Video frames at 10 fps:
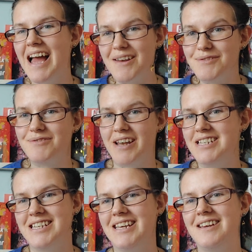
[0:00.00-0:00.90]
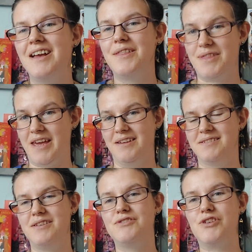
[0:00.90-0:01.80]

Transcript: and funding things.